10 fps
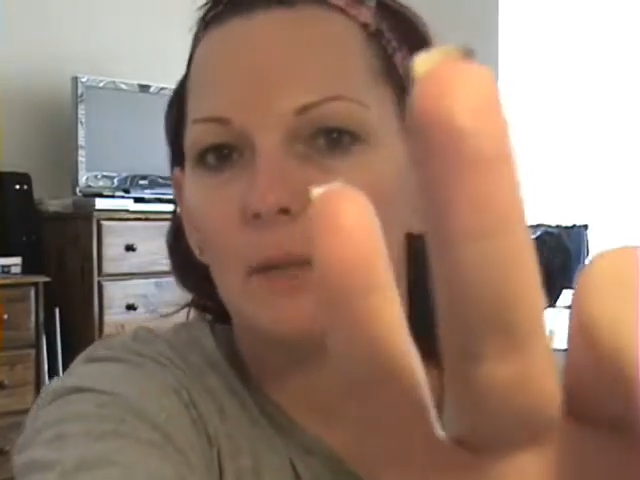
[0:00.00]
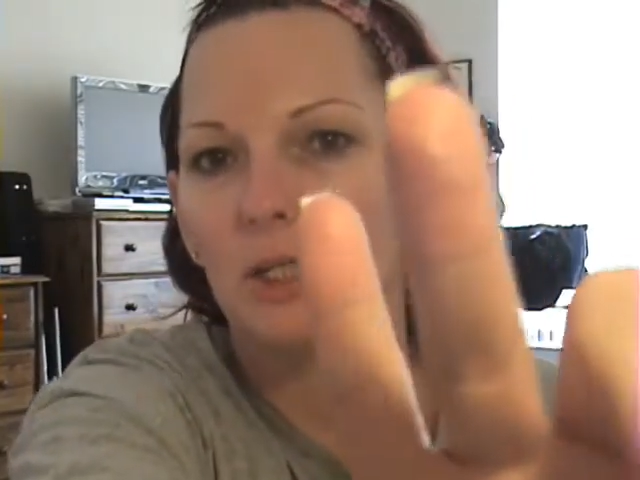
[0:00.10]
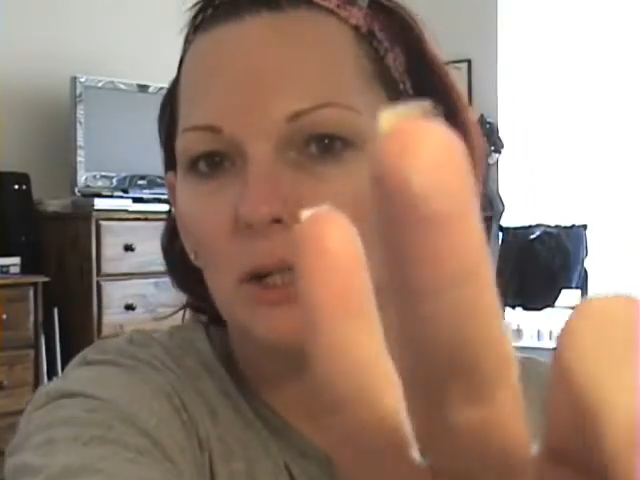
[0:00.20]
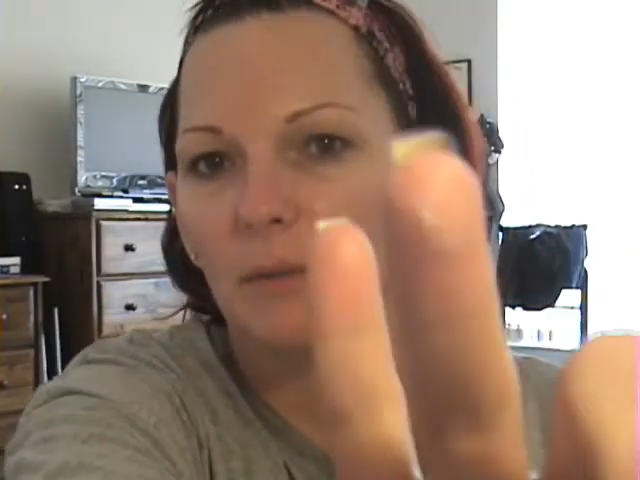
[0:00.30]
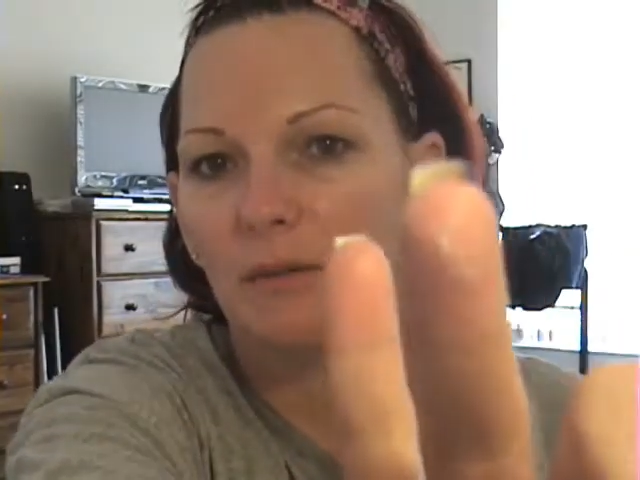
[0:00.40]

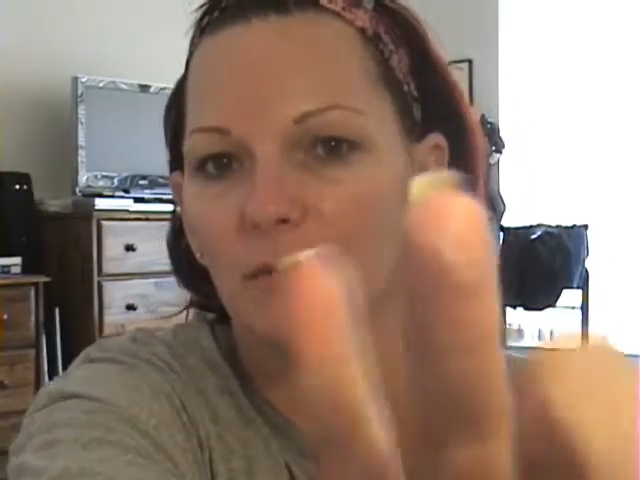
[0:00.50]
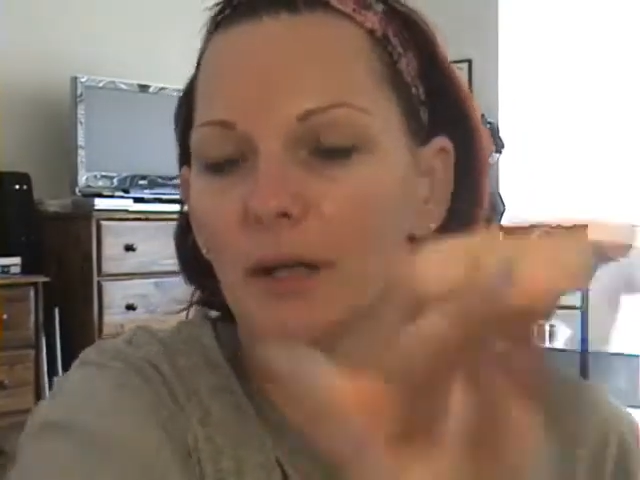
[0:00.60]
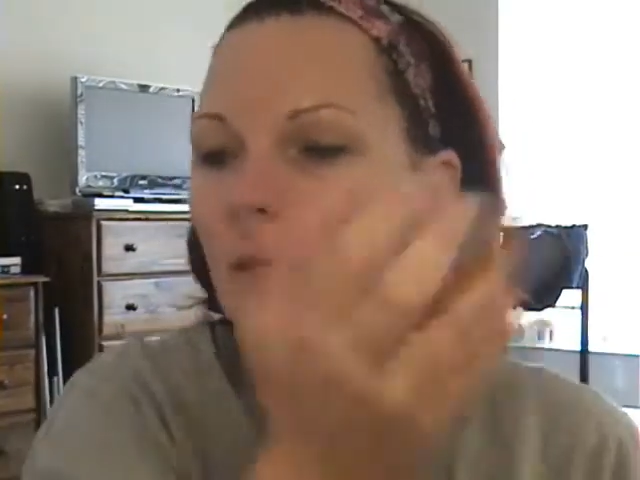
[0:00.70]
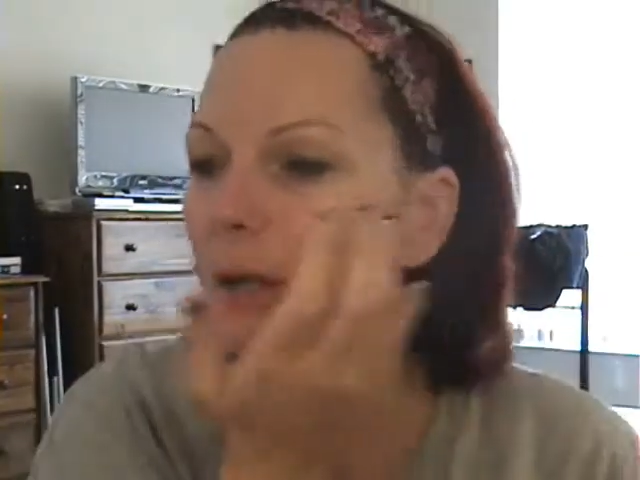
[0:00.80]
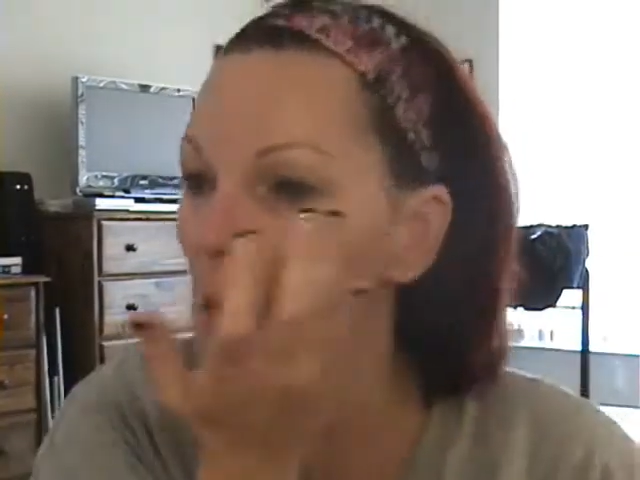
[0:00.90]
much on my
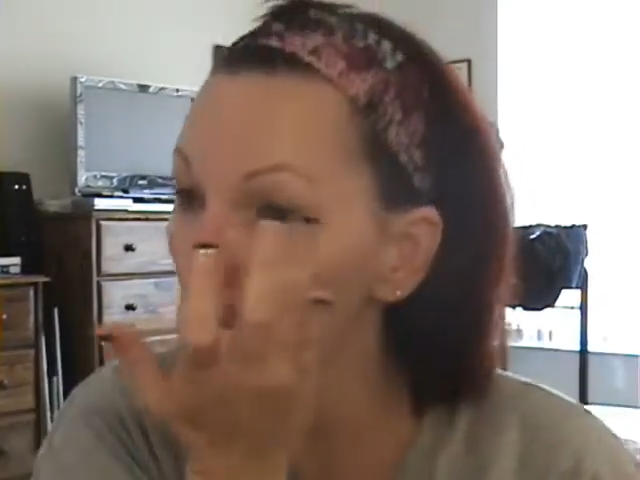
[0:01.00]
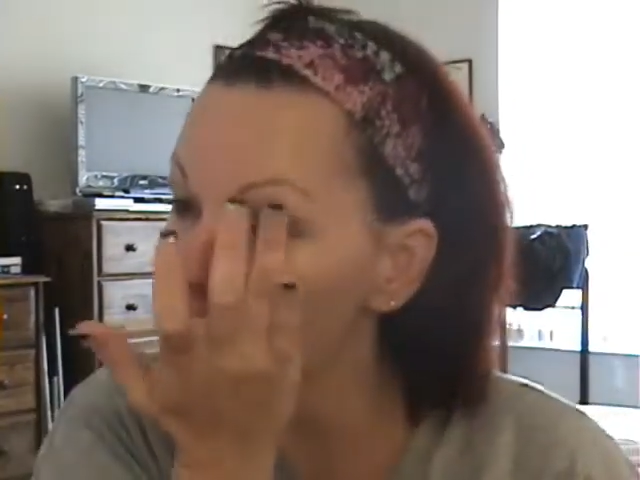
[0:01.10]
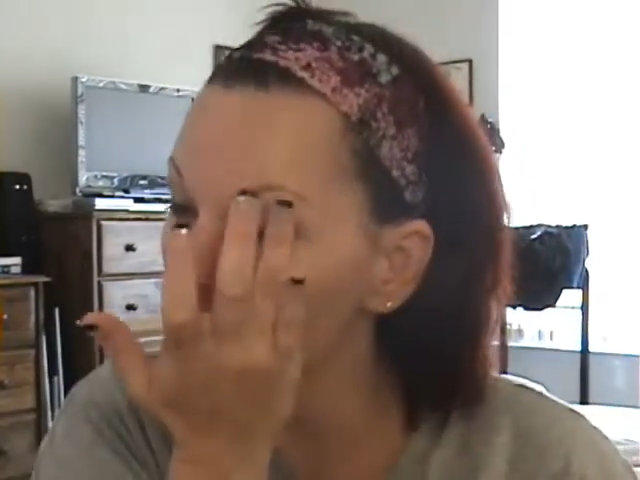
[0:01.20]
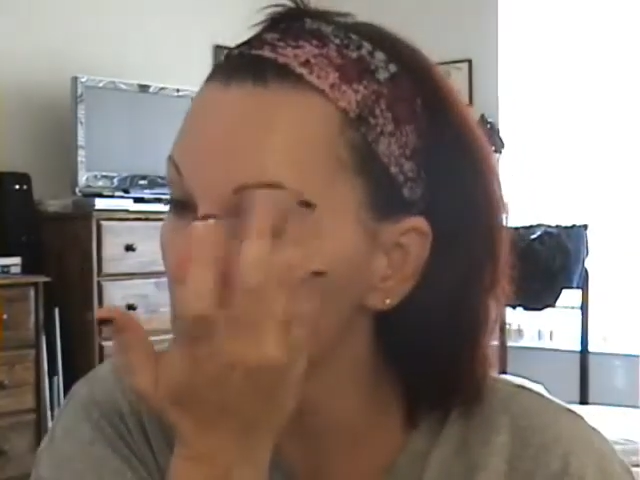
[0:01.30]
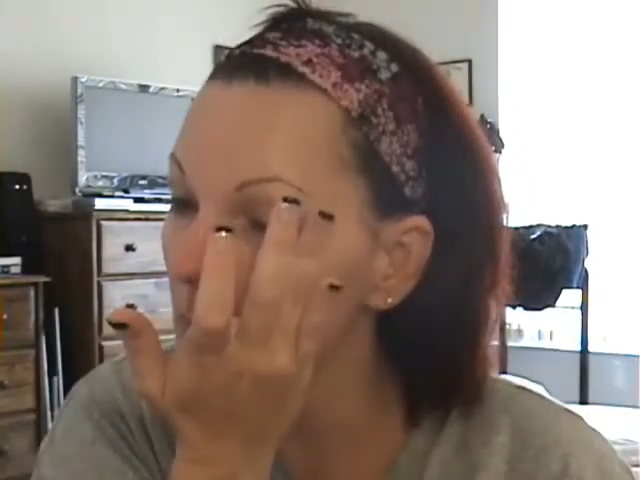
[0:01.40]
finger
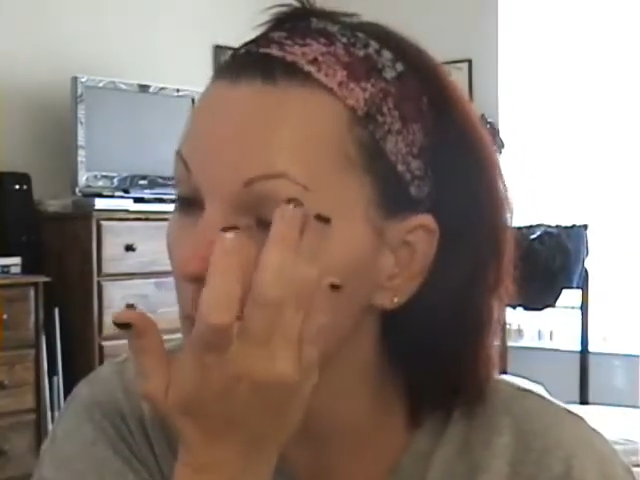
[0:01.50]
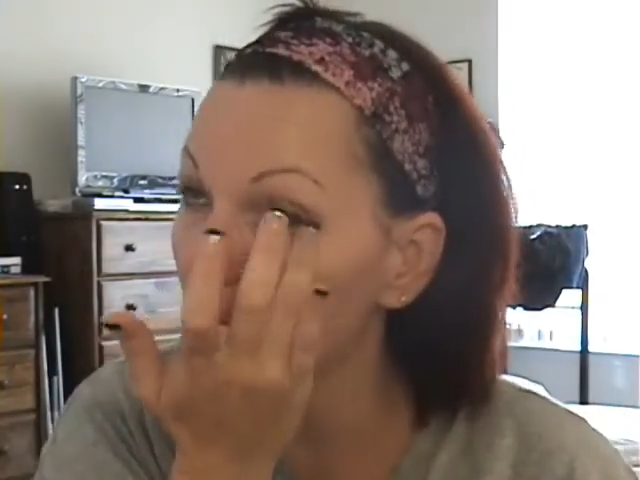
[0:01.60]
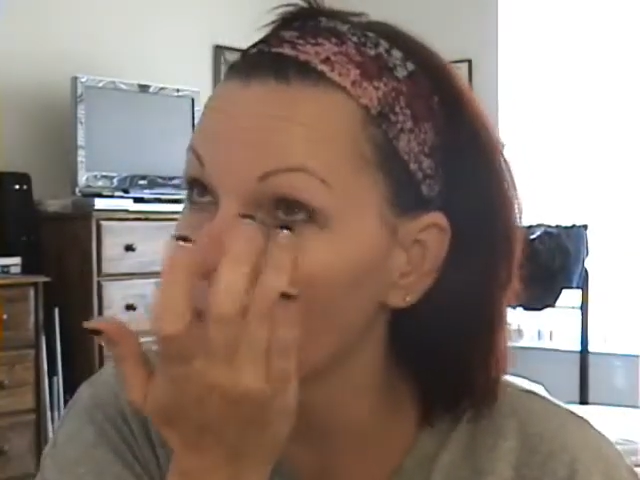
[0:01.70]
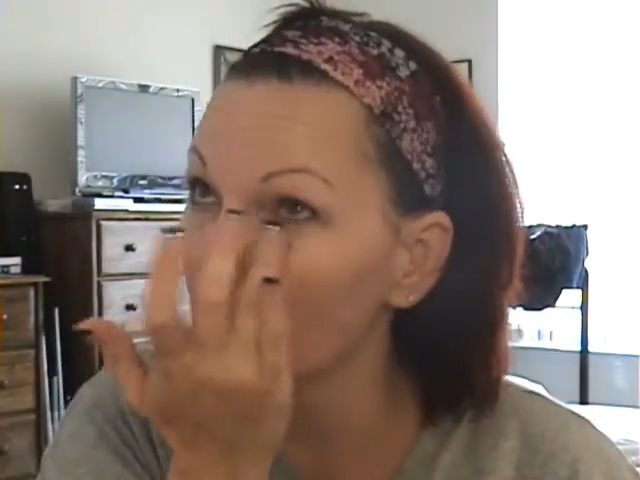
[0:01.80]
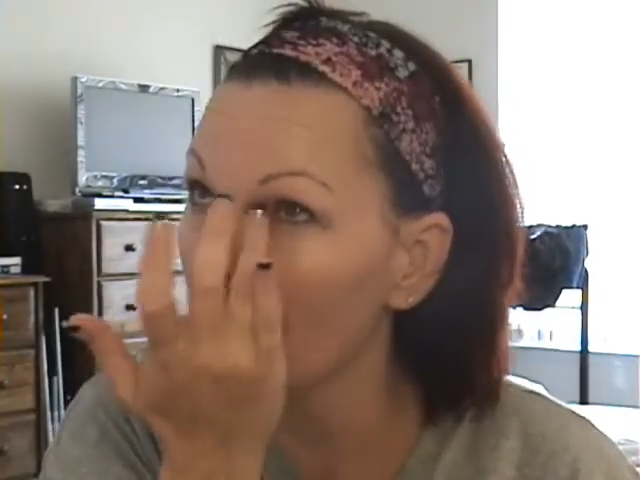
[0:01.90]

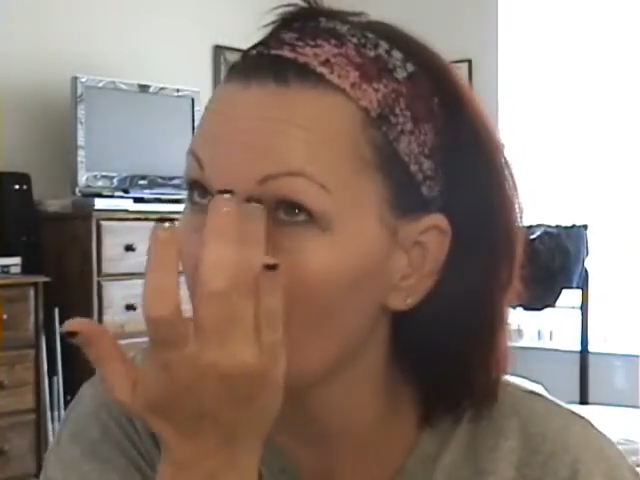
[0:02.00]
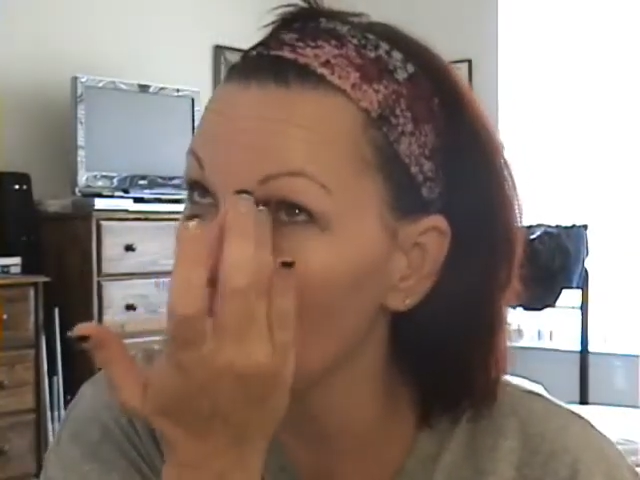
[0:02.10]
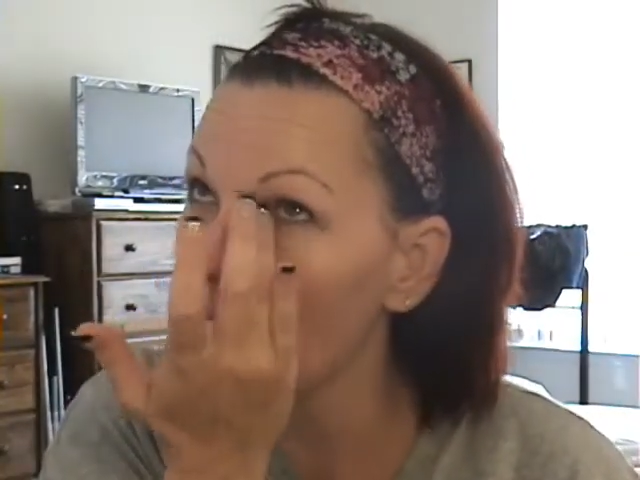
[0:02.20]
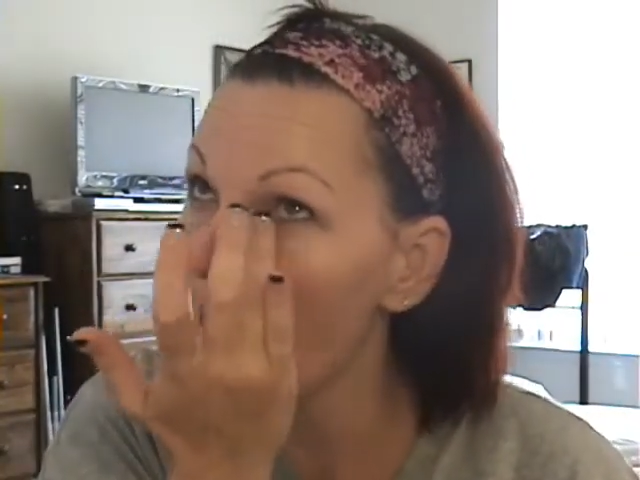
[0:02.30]
when I dab.